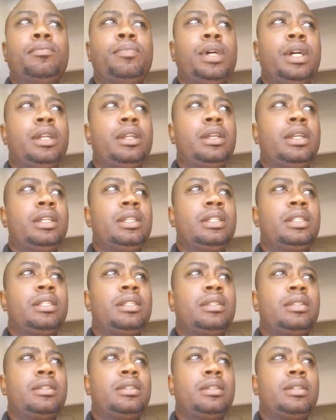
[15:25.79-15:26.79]
But
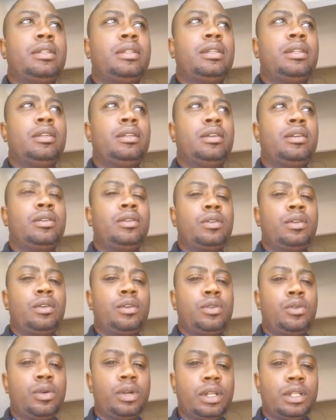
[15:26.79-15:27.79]
it's,
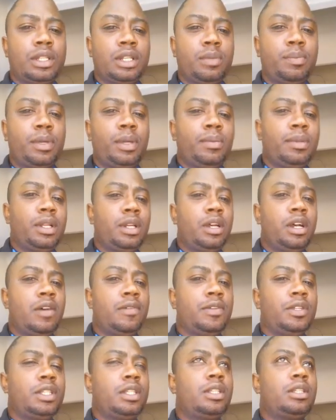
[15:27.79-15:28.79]
according to the people in the
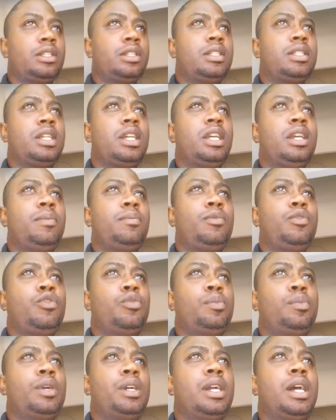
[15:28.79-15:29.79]
office, it's the same
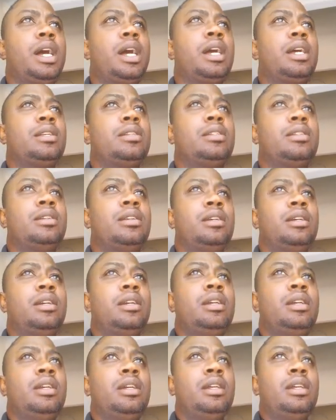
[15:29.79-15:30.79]
group of guys
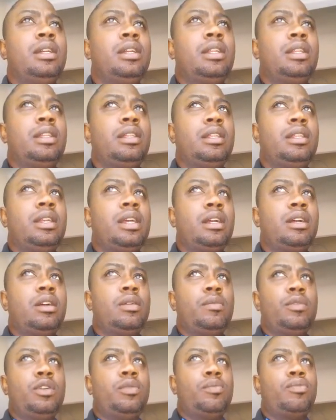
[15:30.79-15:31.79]
that
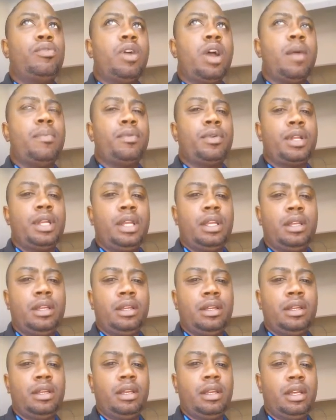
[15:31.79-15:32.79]
come on property,
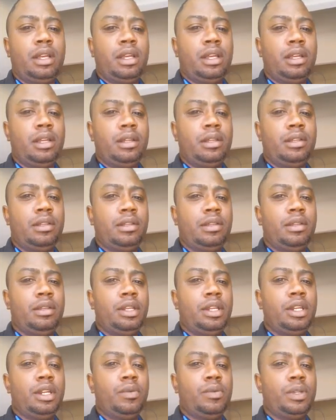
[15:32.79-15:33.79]
and
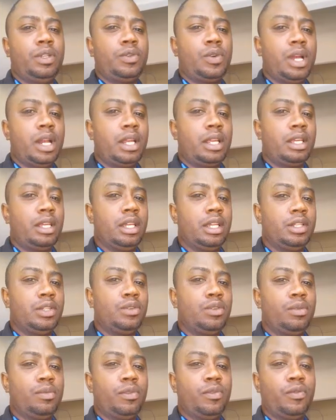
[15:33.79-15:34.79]
you know, we try to get
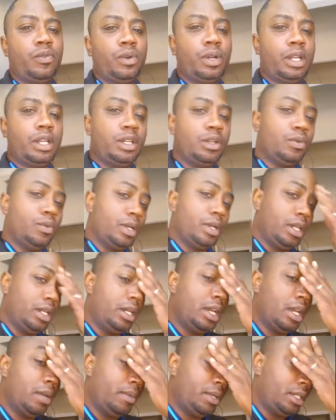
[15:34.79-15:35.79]
to them before they do any
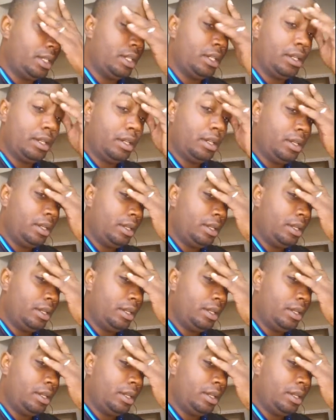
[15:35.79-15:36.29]
damage.